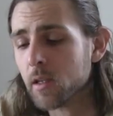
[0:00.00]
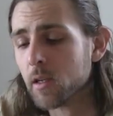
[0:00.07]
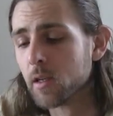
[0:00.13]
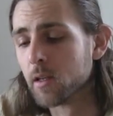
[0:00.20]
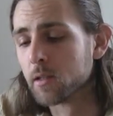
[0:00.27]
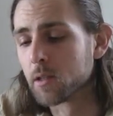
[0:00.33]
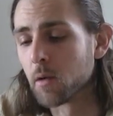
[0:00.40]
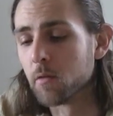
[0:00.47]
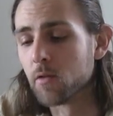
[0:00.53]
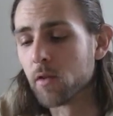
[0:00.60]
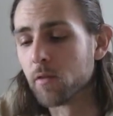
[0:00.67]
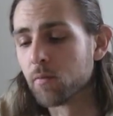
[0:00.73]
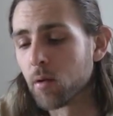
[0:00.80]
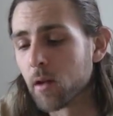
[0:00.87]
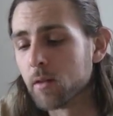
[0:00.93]
Some of you have
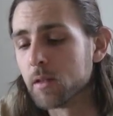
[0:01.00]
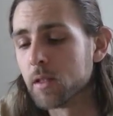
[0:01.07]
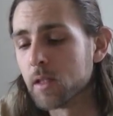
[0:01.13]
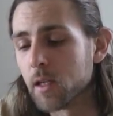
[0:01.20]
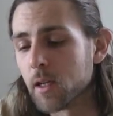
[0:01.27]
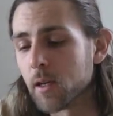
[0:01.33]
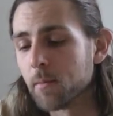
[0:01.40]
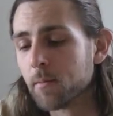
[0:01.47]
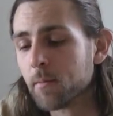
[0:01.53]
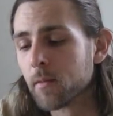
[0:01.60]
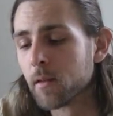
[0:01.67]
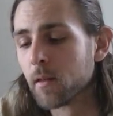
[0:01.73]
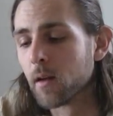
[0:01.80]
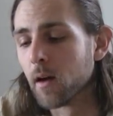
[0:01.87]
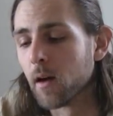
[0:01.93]
probably seen it.
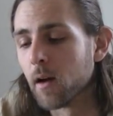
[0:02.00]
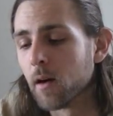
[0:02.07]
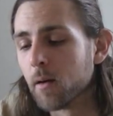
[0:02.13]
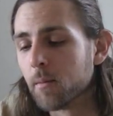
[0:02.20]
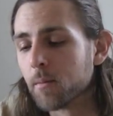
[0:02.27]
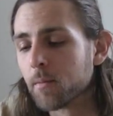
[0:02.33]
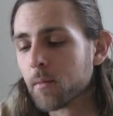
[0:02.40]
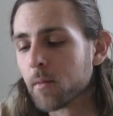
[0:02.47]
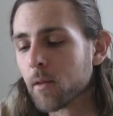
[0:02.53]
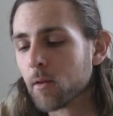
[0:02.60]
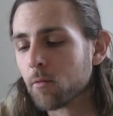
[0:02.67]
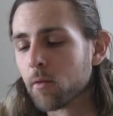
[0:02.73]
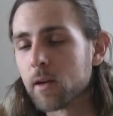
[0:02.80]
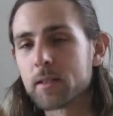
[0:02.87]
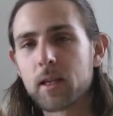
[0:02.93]
Um,
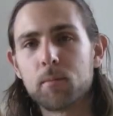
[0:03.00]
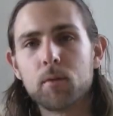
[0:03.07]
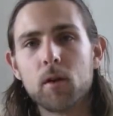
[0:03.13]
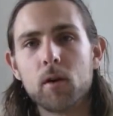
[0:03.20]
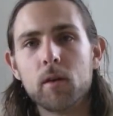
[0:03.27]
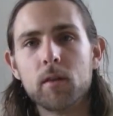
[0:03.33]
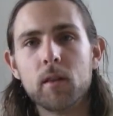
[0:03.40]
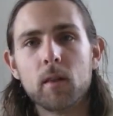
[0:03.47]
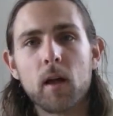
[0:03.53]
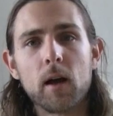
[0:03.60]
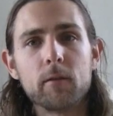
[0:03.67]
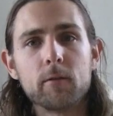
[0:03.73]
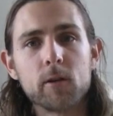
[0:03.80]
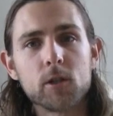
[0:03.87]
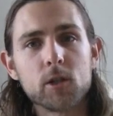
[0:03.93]
Russ uploaded the live
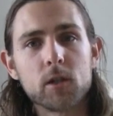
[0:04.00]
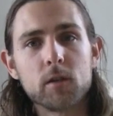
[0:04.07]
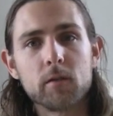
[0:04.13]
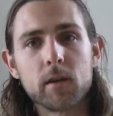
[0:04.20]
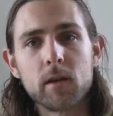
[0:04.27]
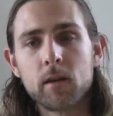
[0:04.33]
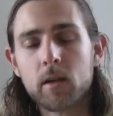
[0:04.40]
version of it.